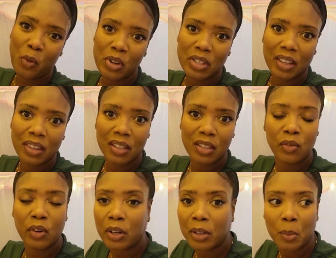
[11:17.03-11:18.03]
course, I think it's
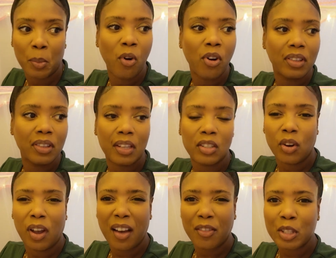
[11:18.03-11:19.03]
very important that you
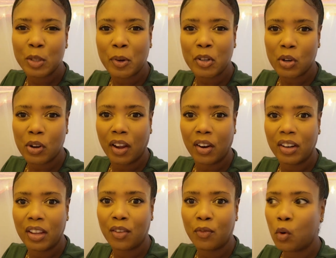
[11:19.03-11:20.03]
have a special
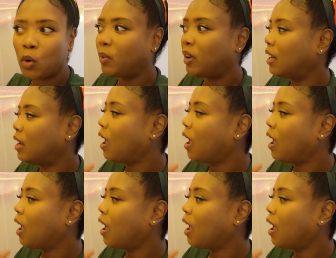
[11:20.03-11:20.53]
area for reading,